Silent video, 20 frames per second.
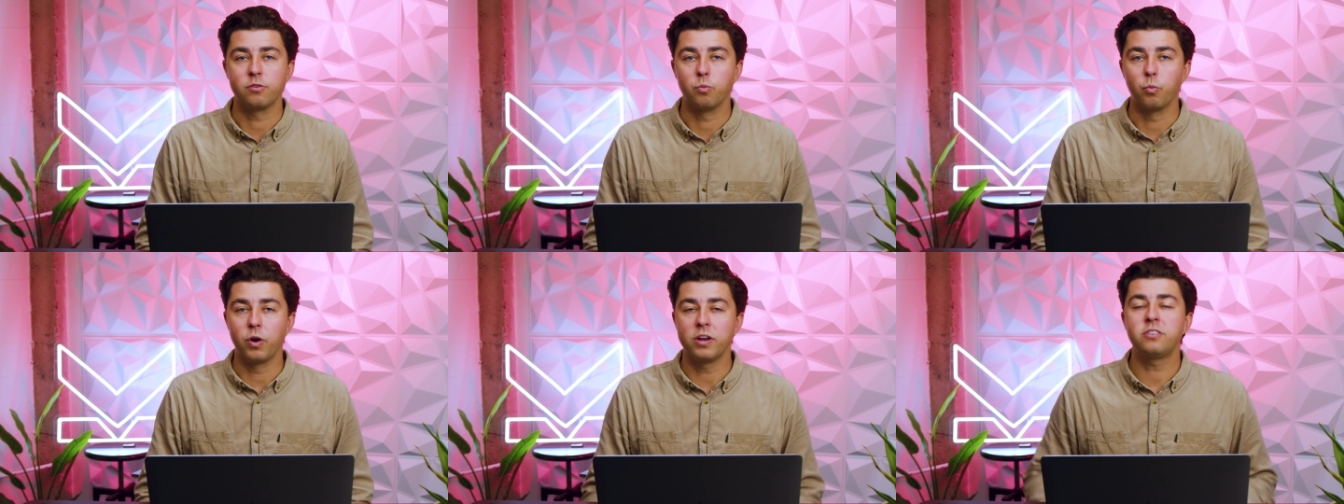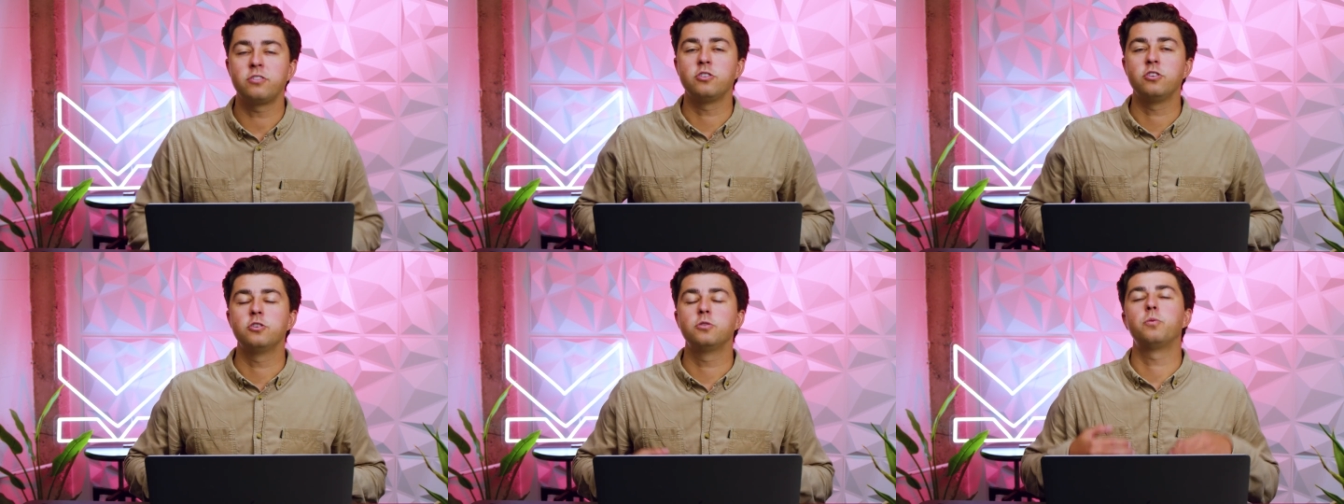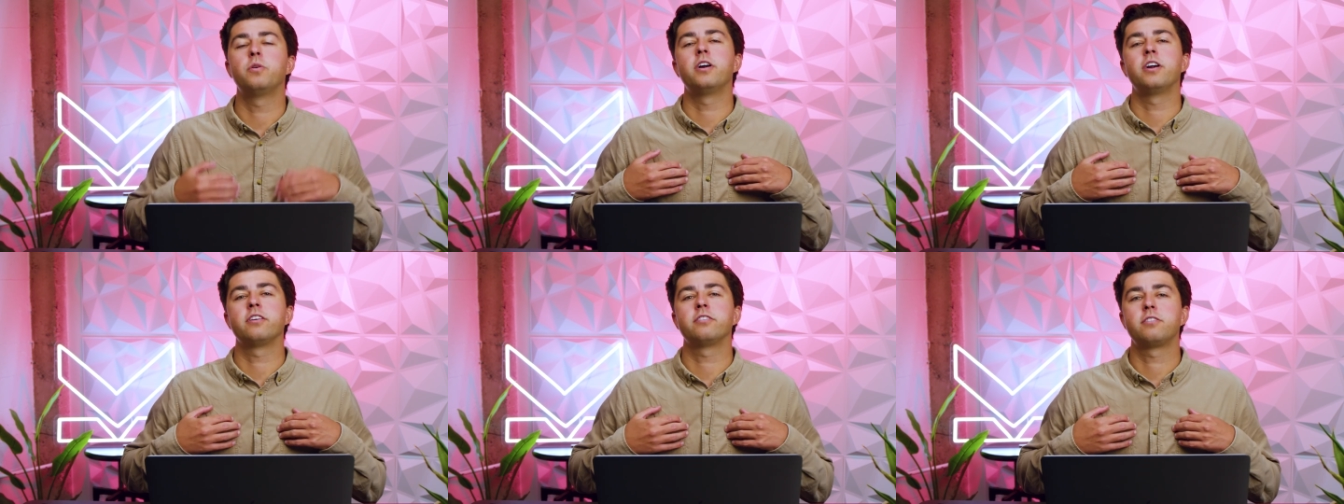What do you
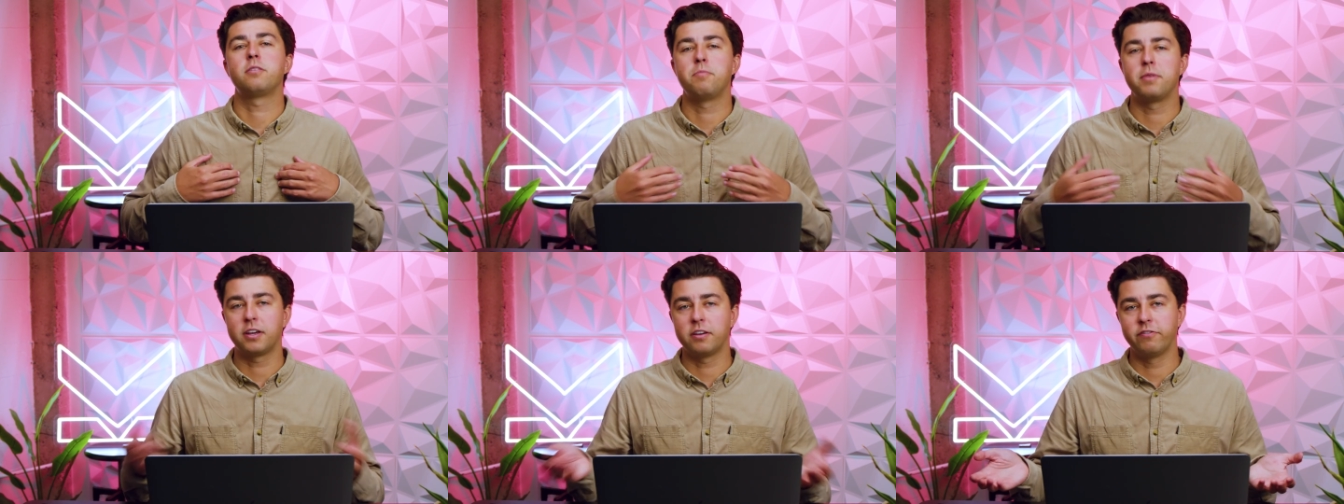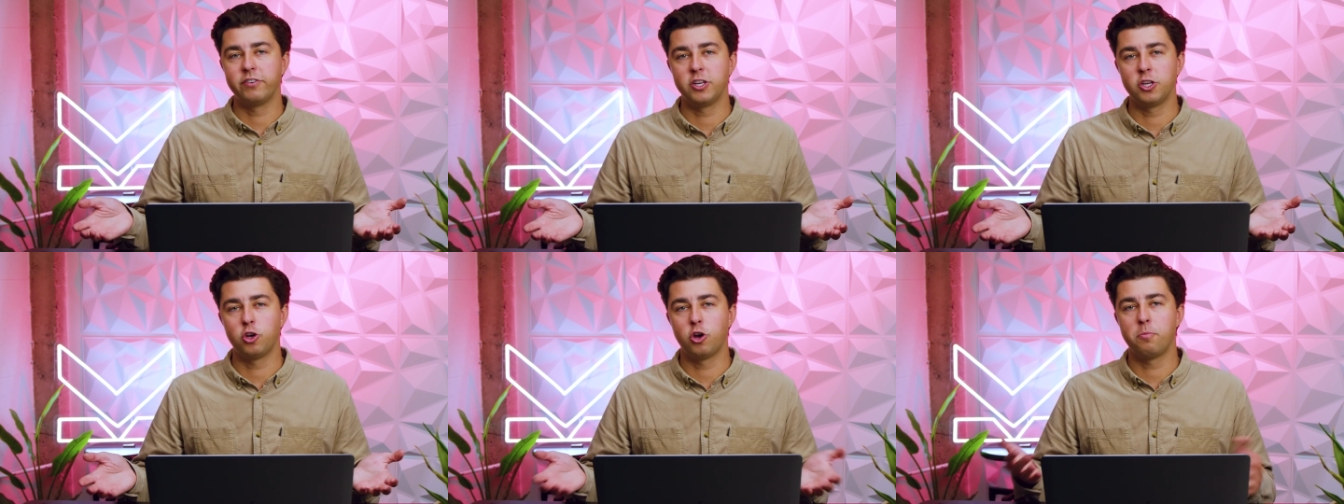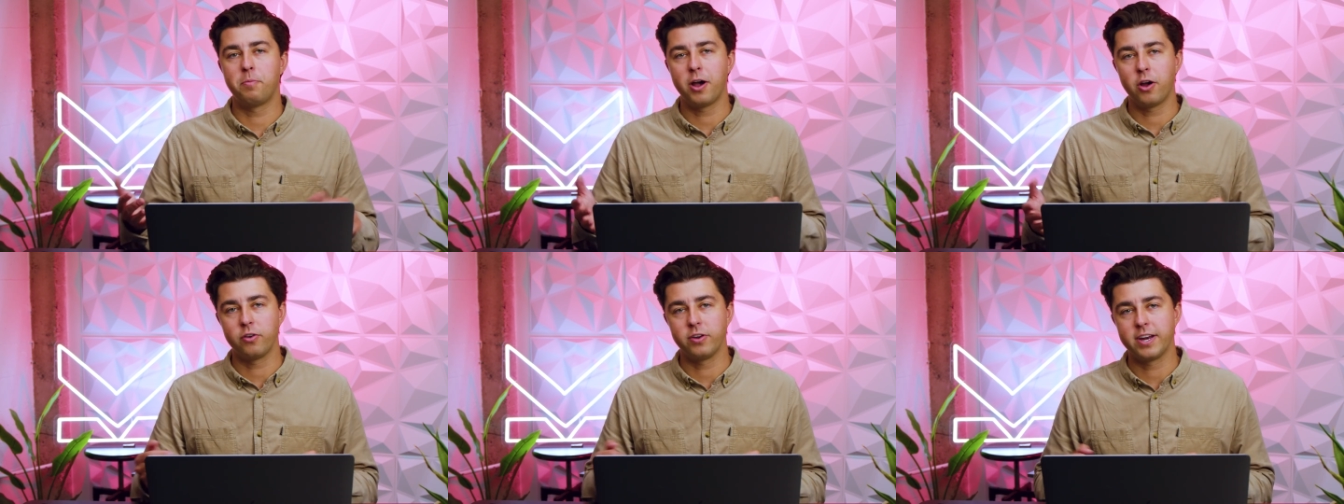want us to make a video
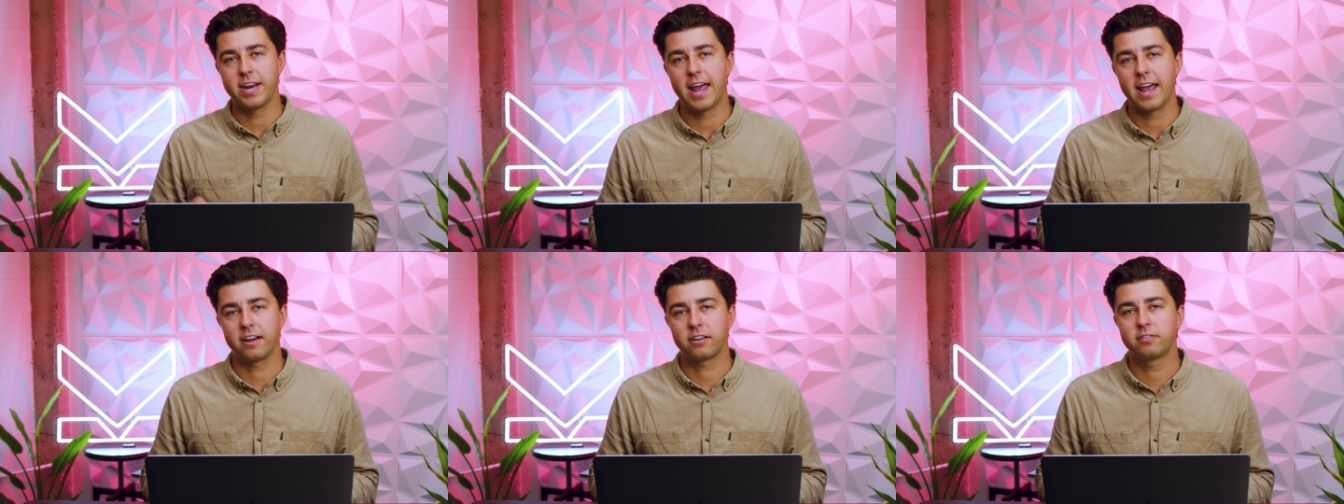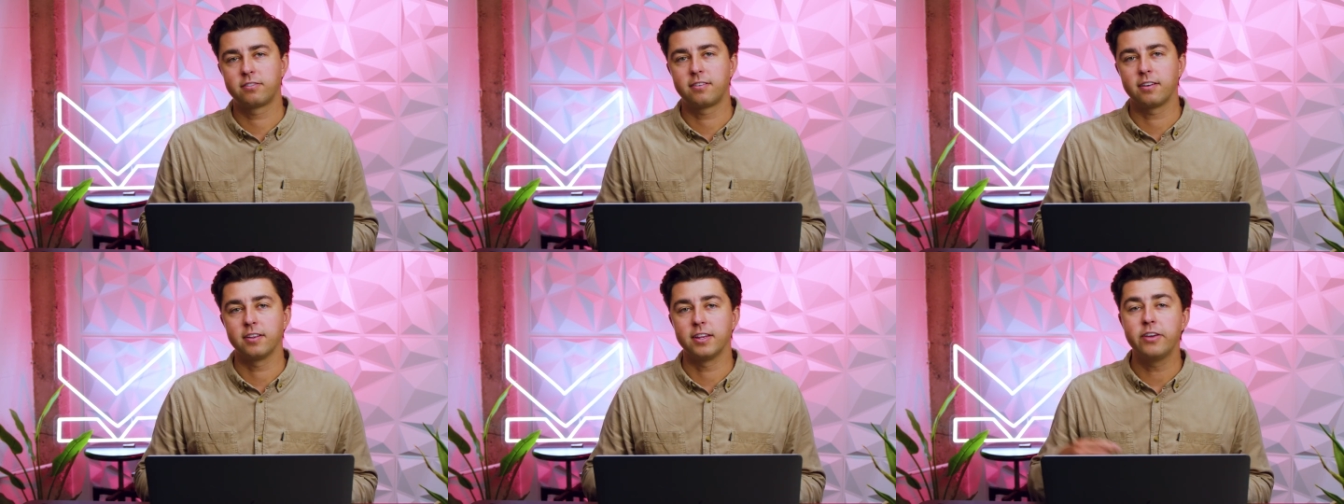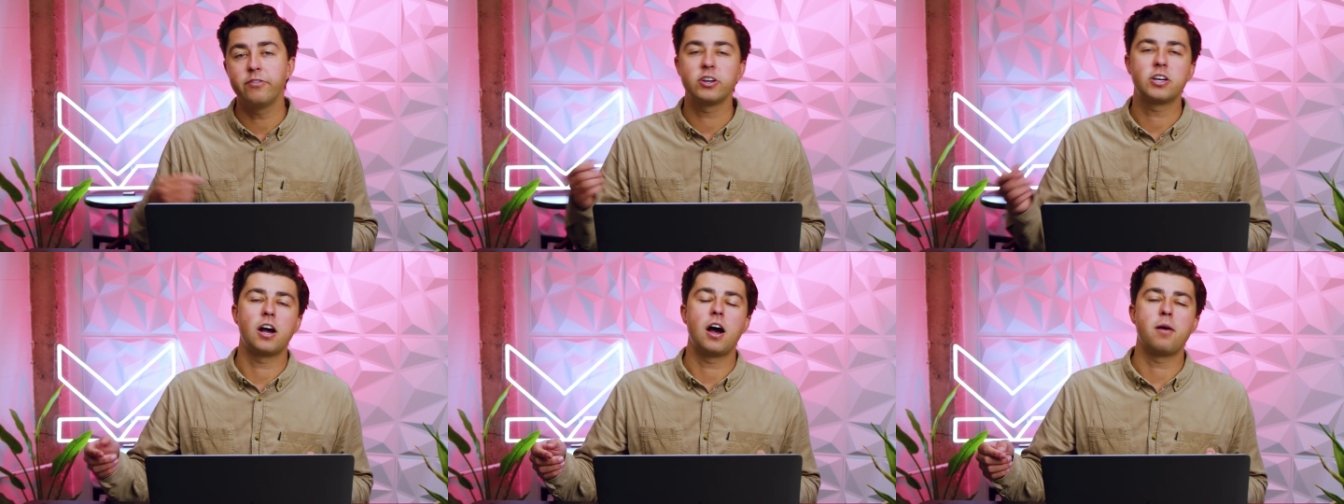about next?
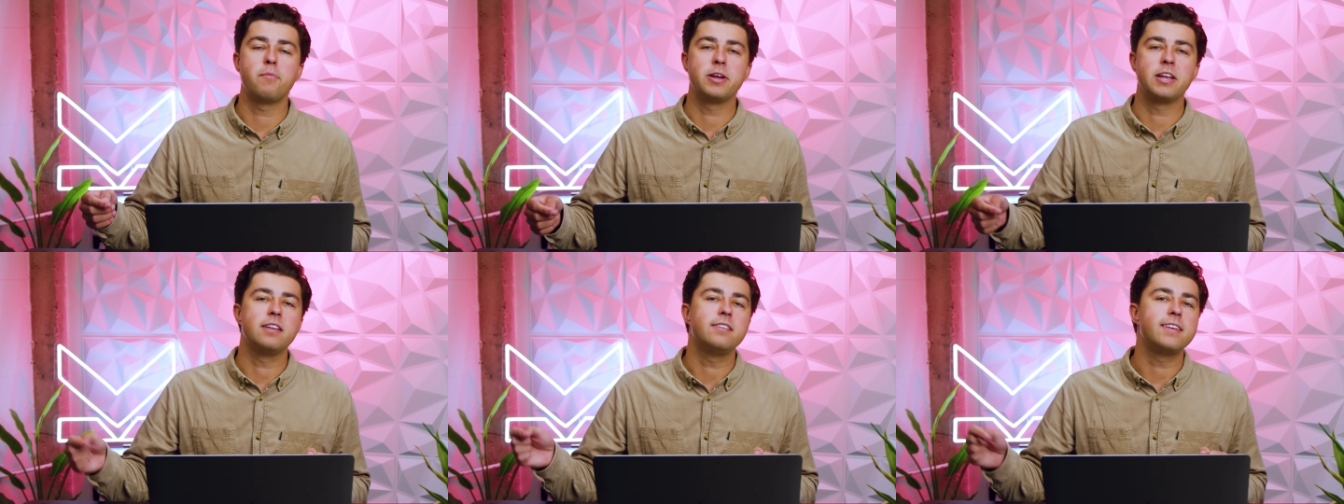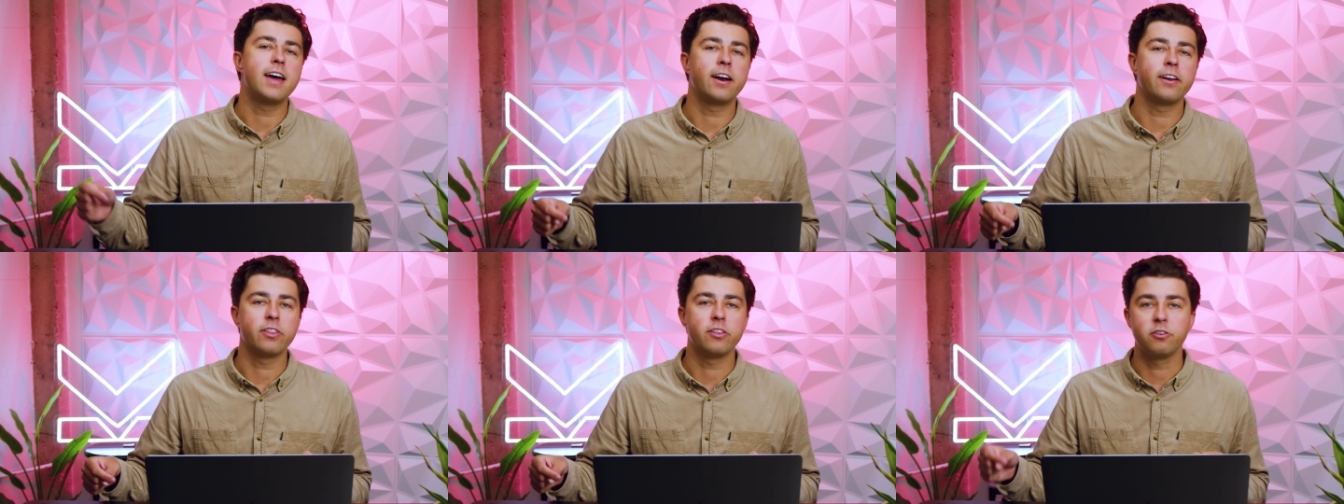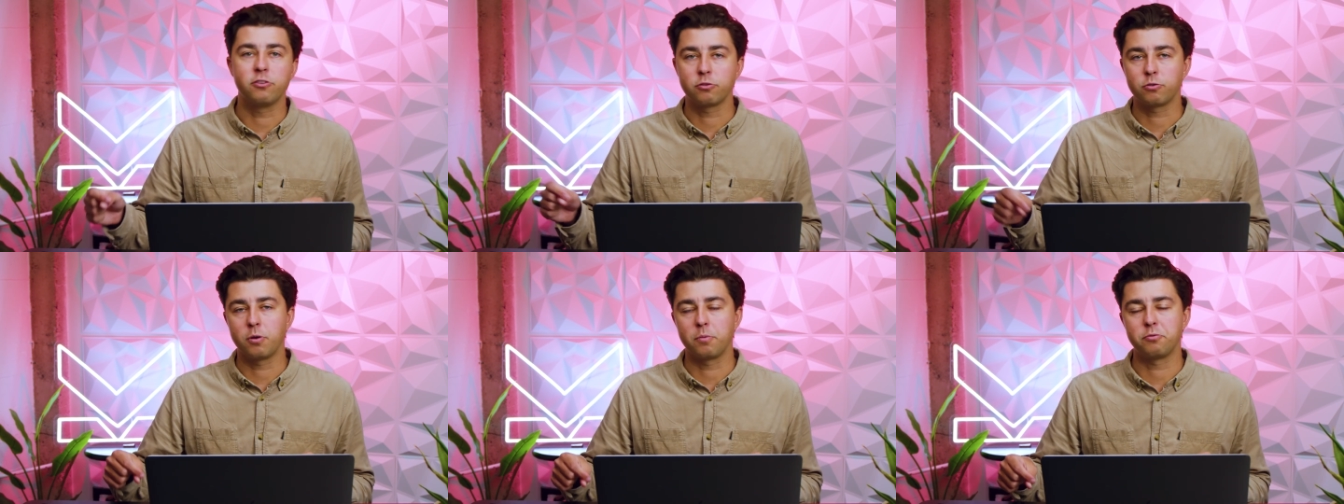Leave a comment down in the
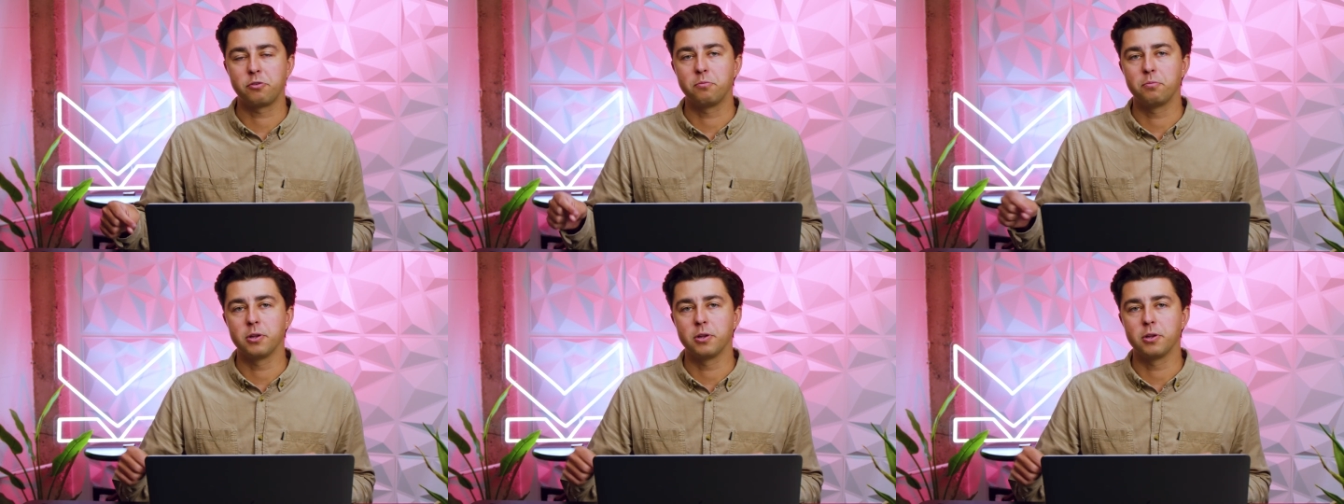description